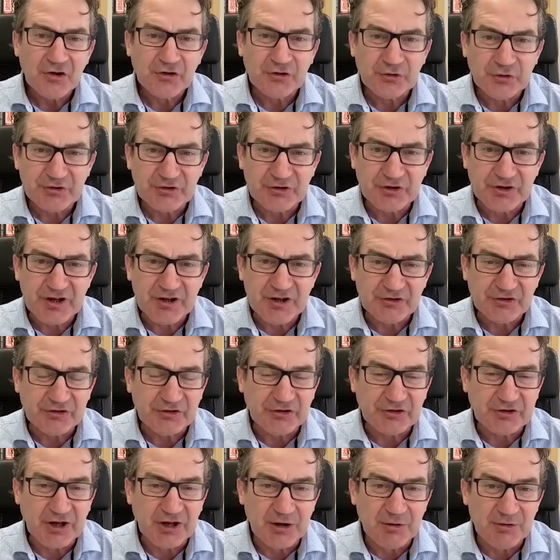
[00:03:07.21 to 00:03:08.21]
So it's
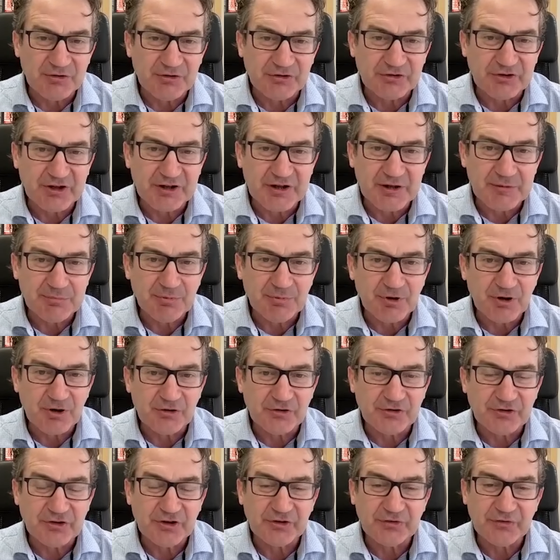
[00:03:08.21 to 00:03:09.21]
a slow and steady
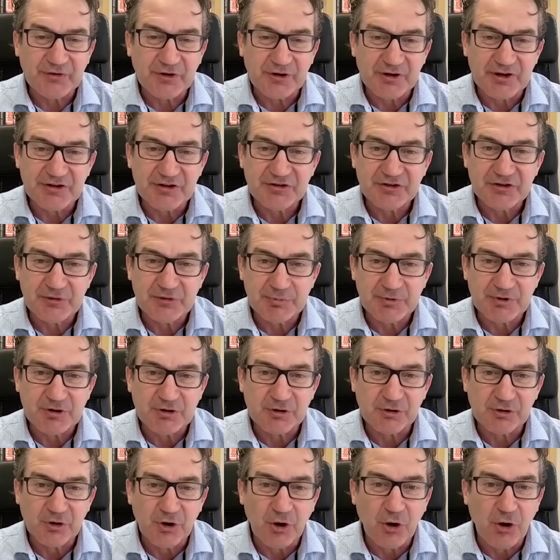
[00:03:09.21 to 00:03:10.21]
process, very
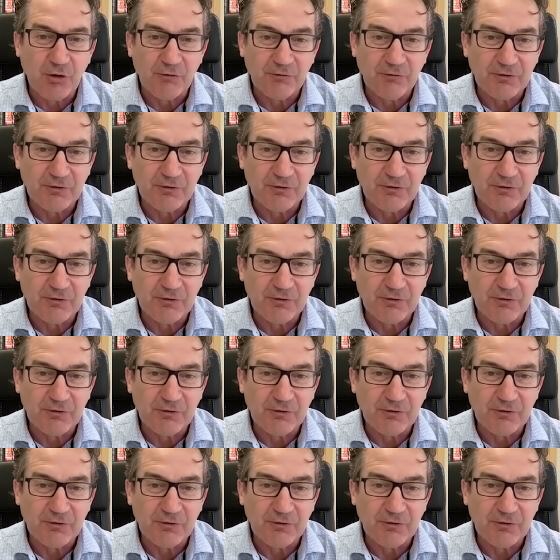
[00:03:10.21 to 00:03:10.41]
typical